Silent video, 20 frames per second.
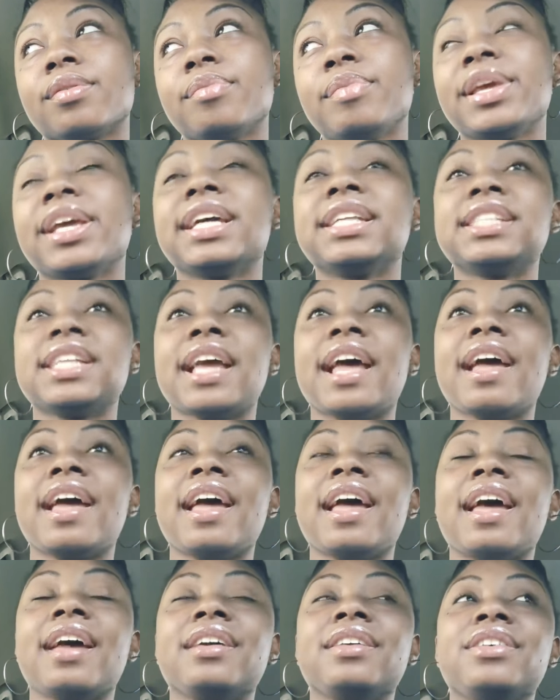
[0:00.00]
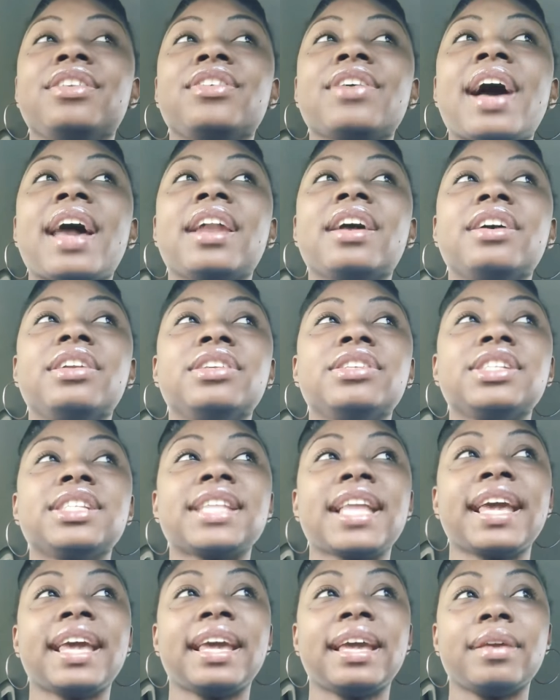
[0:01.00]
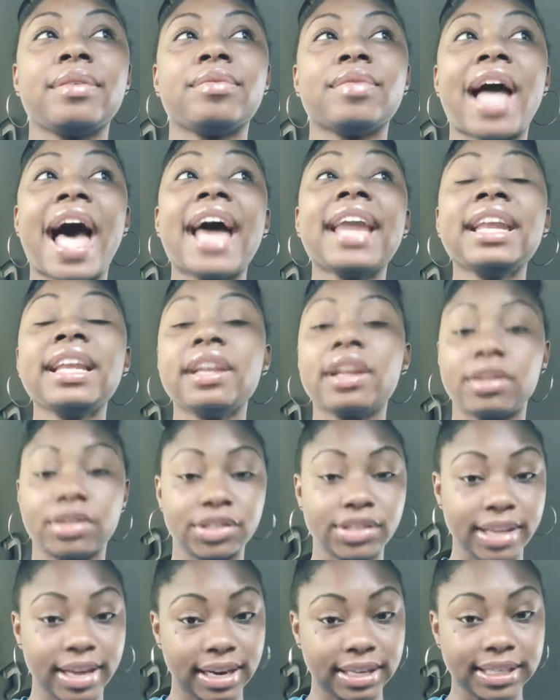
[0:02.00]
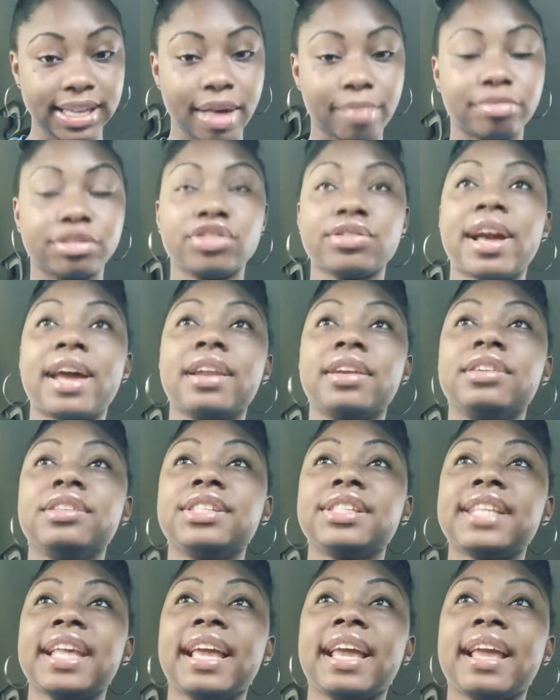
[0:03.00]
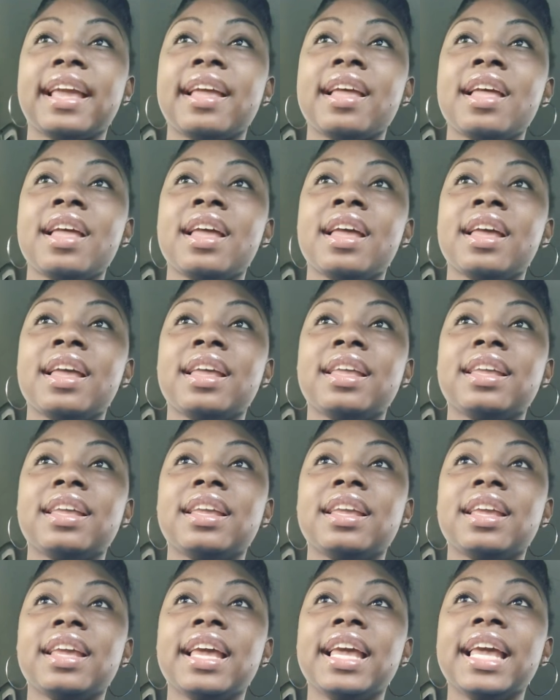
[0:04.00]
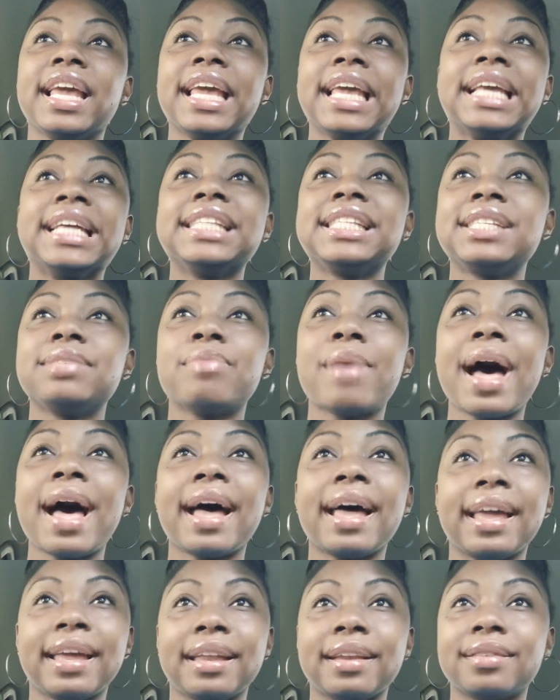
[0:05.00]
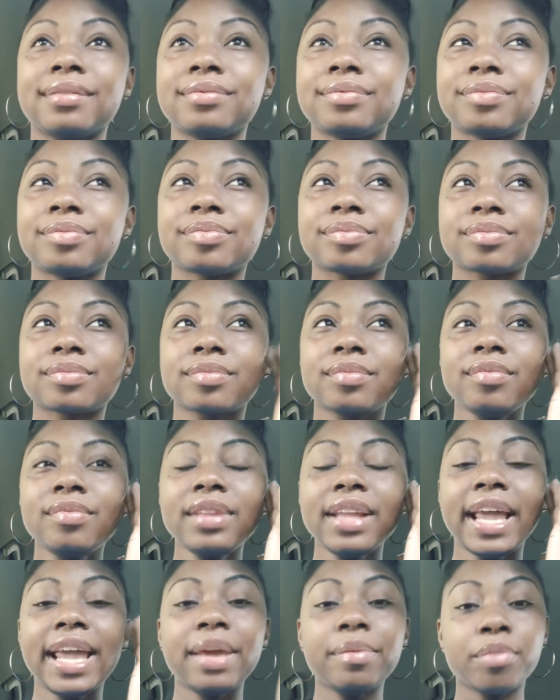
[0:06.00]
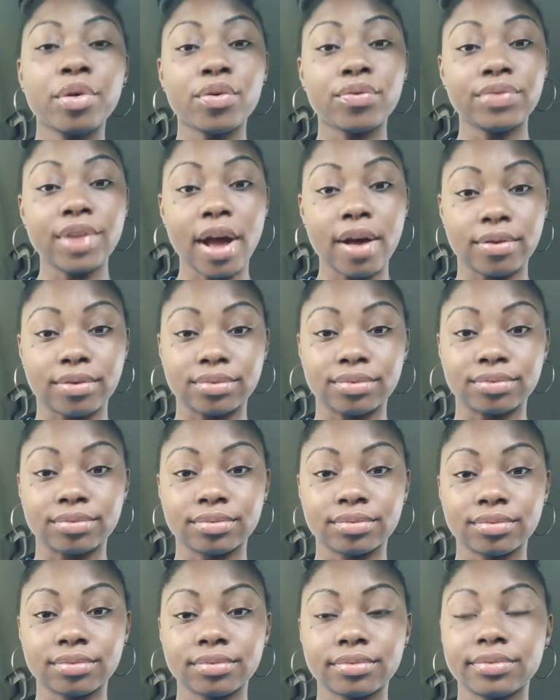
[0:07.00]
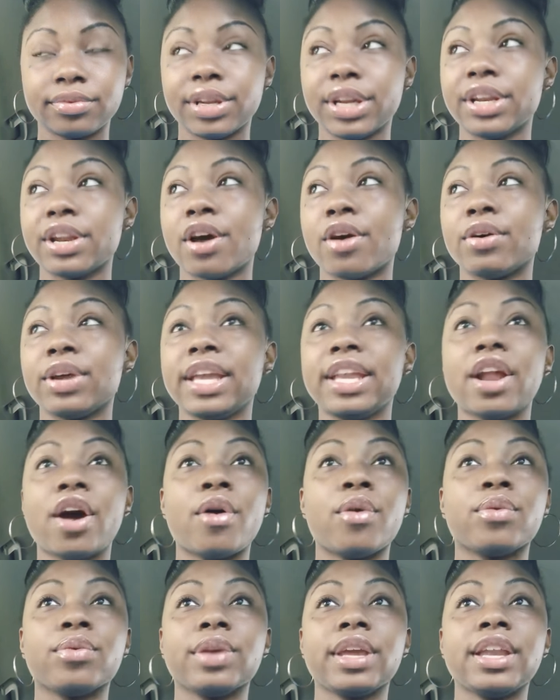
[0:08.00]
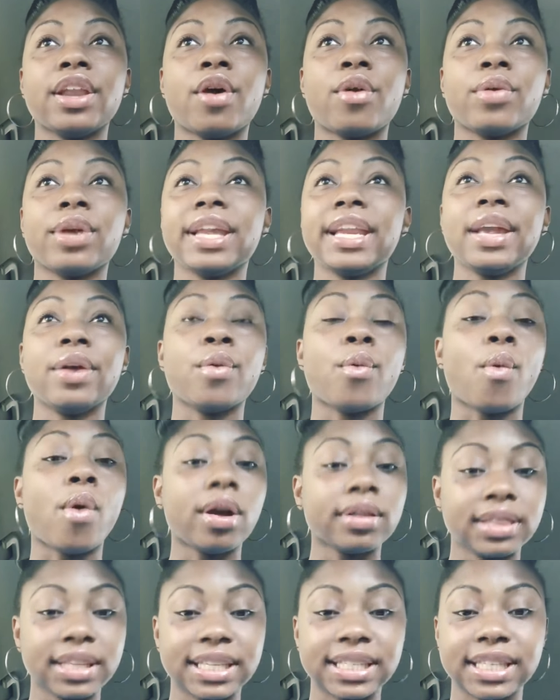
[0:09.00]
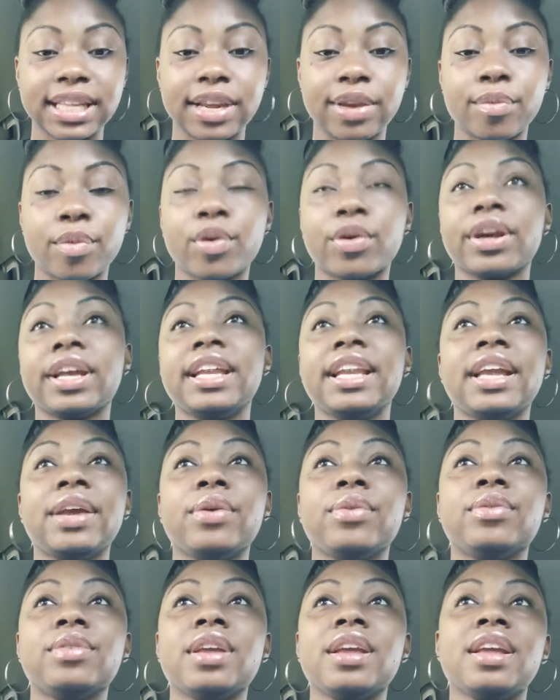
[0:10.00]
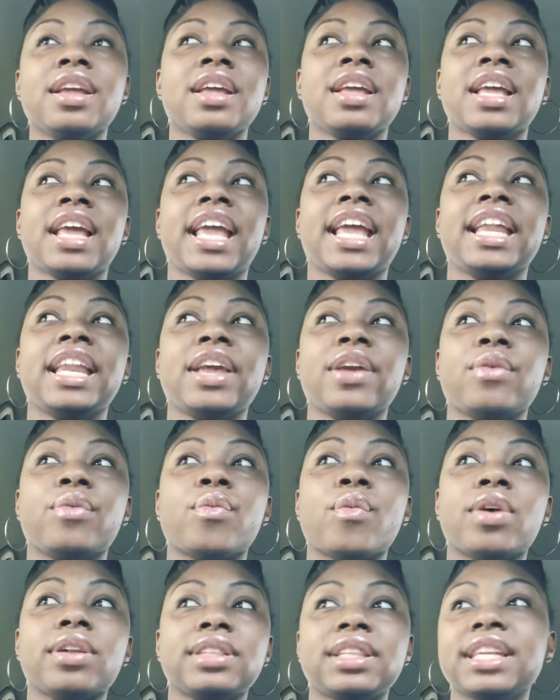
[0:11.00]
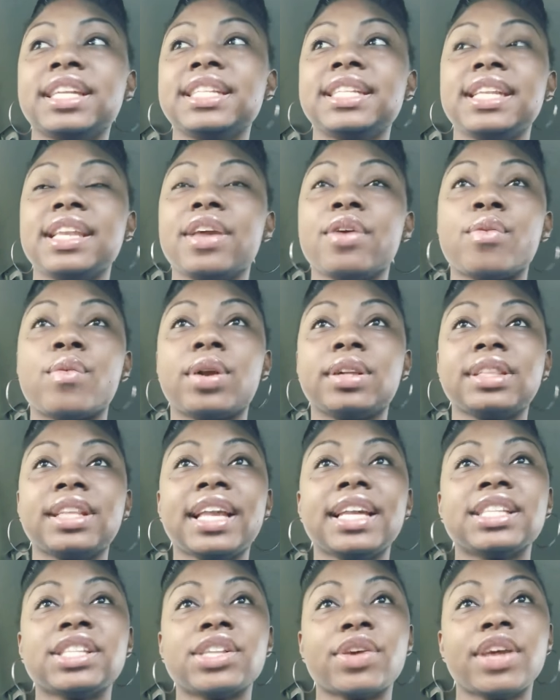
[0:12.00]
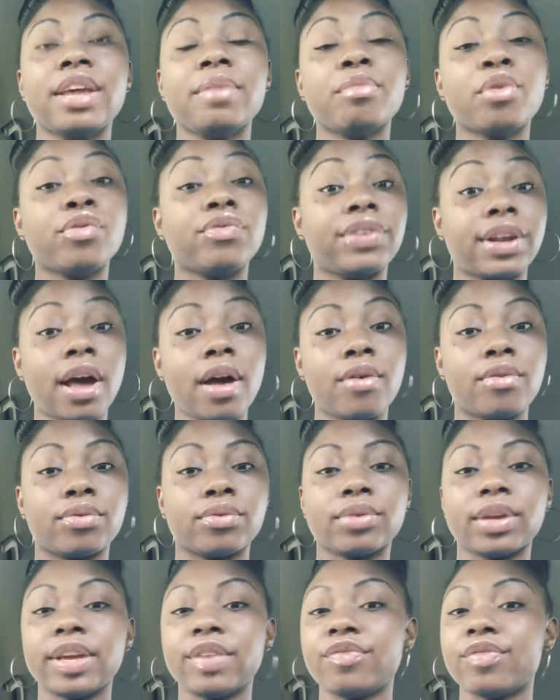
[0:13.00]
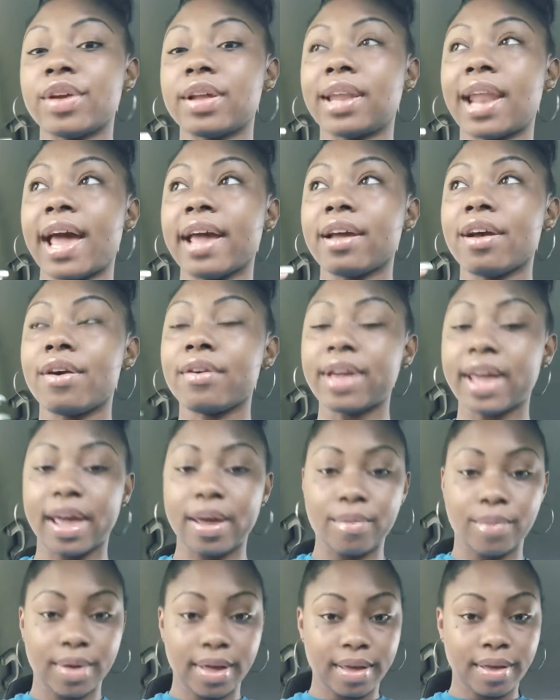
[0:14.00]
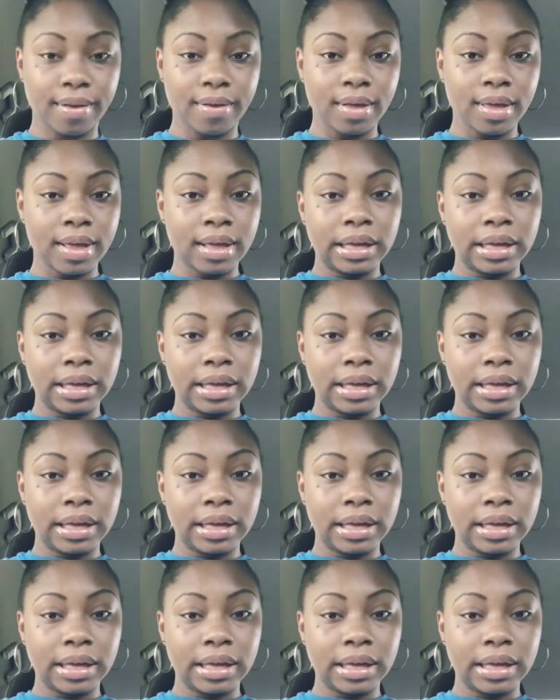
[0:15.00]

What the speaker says: because you got to understand, I didn't understand at the time, but you got to understand, in his mind, he moved on. He didn't want this anymore. He didn't want this. He didn't want that. So he moving on. He felt like, okay, well,